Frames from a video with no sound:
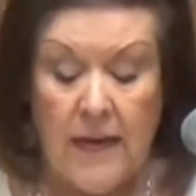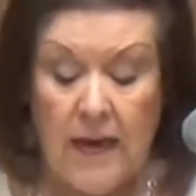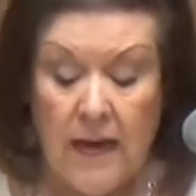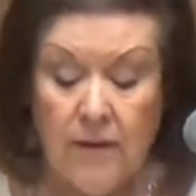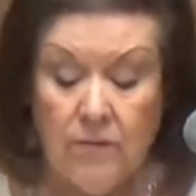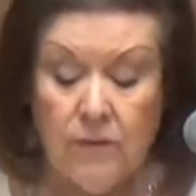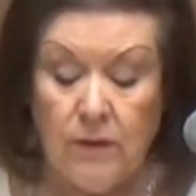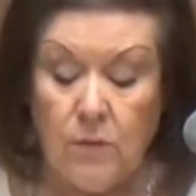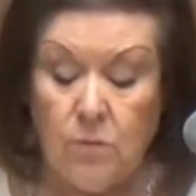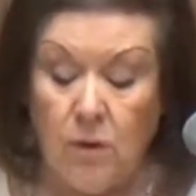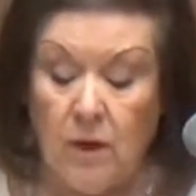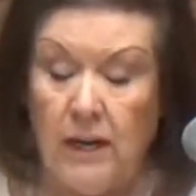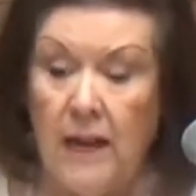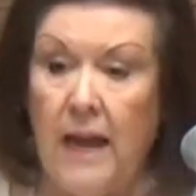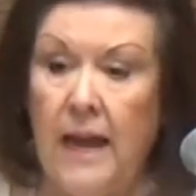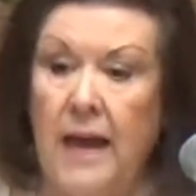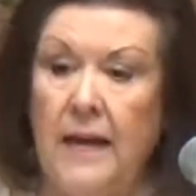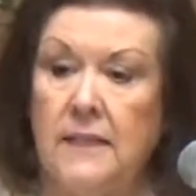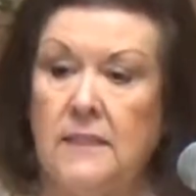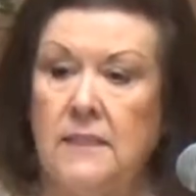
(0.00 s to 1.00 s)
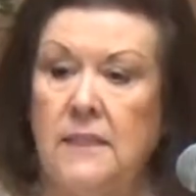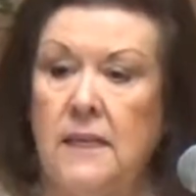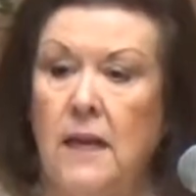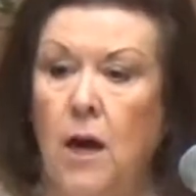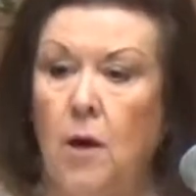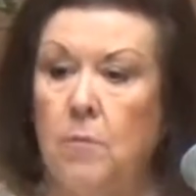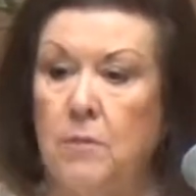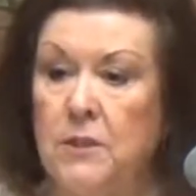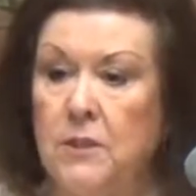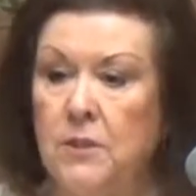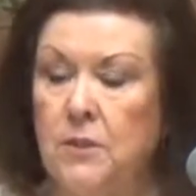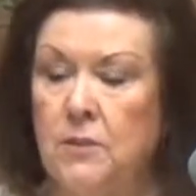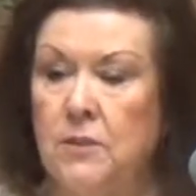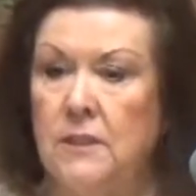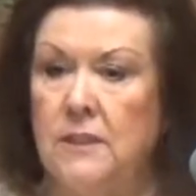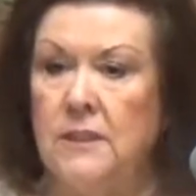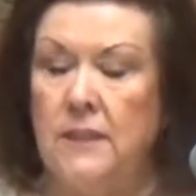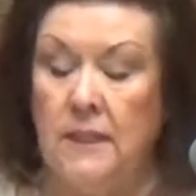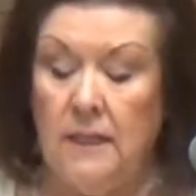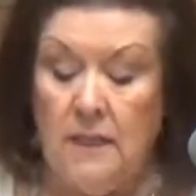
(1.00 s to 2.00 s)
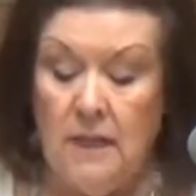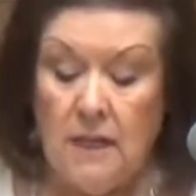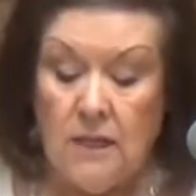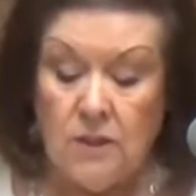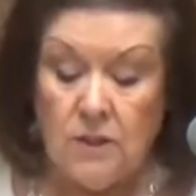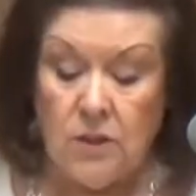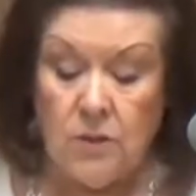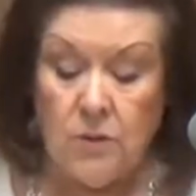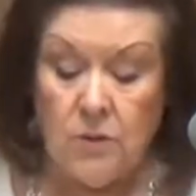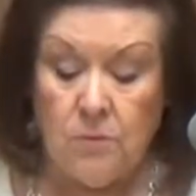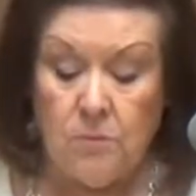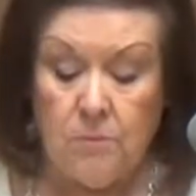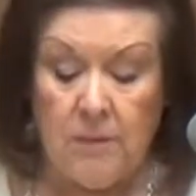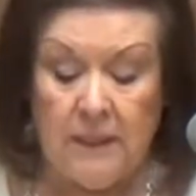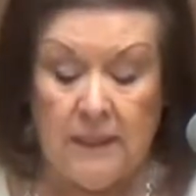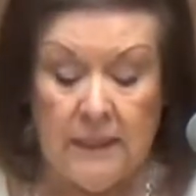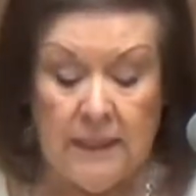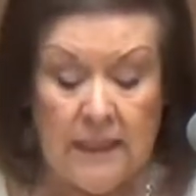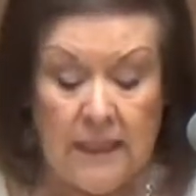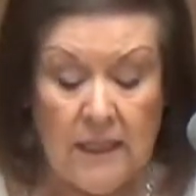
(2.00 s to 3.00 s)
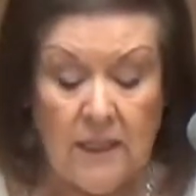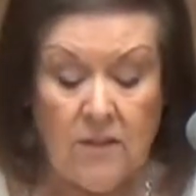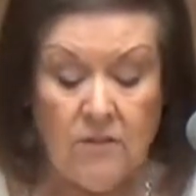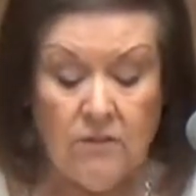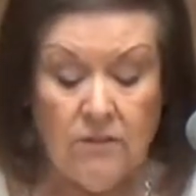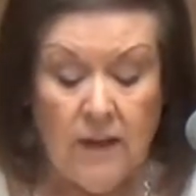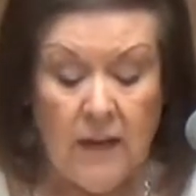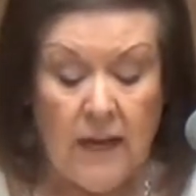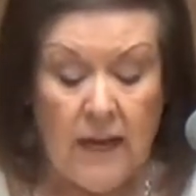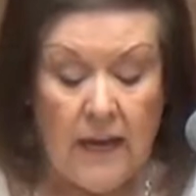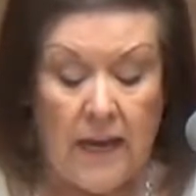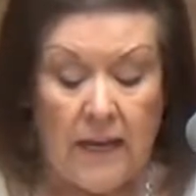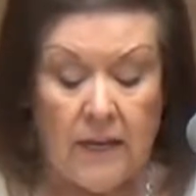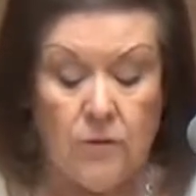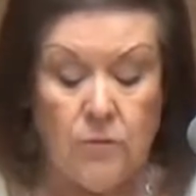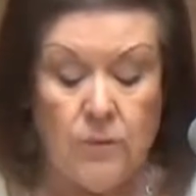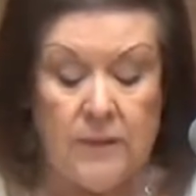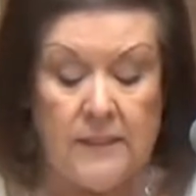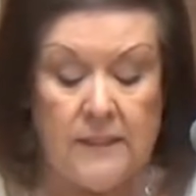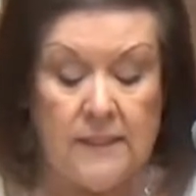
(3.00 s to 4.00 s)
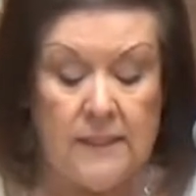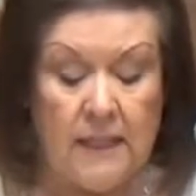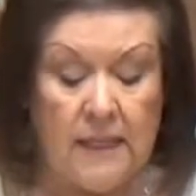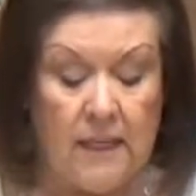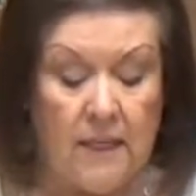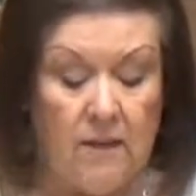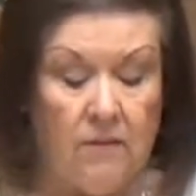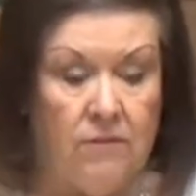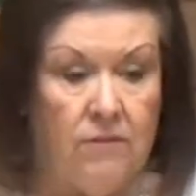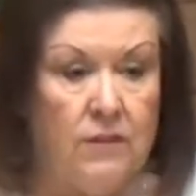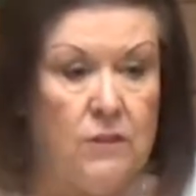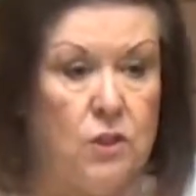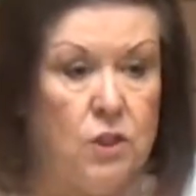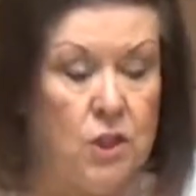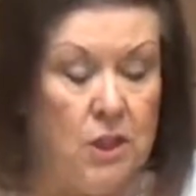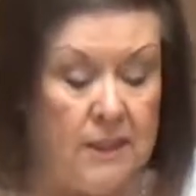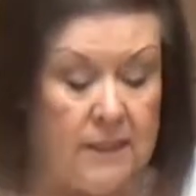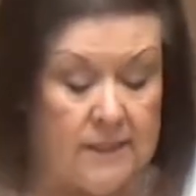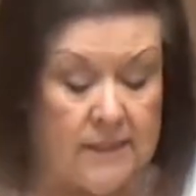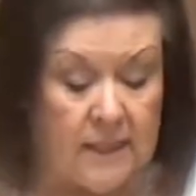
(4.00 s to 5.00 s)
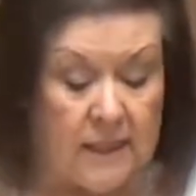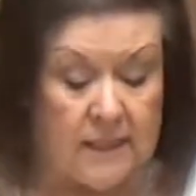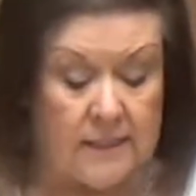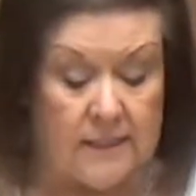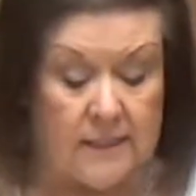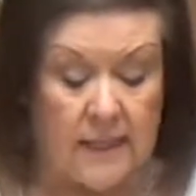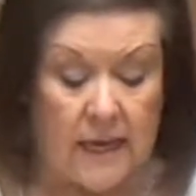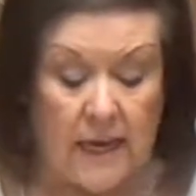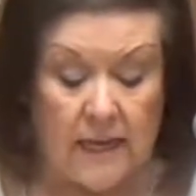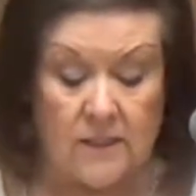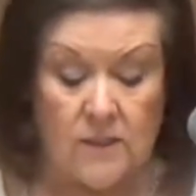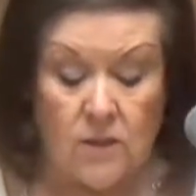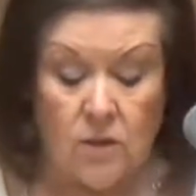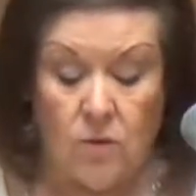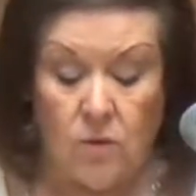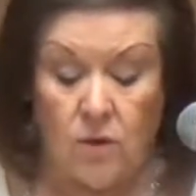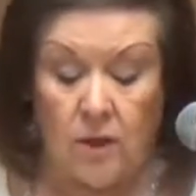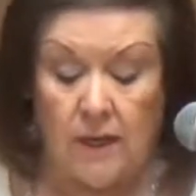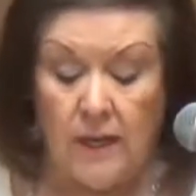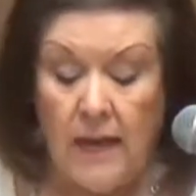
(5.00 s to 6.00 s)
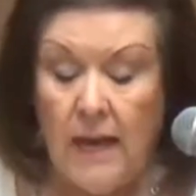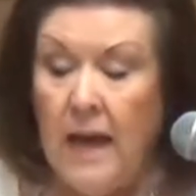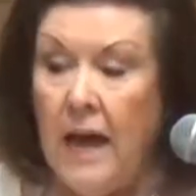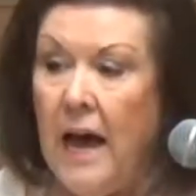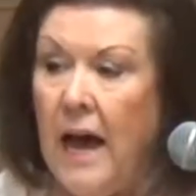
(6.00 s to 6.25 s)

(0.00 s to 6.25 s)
Everyone has the opportunity to believe and receive Jesus as Lord.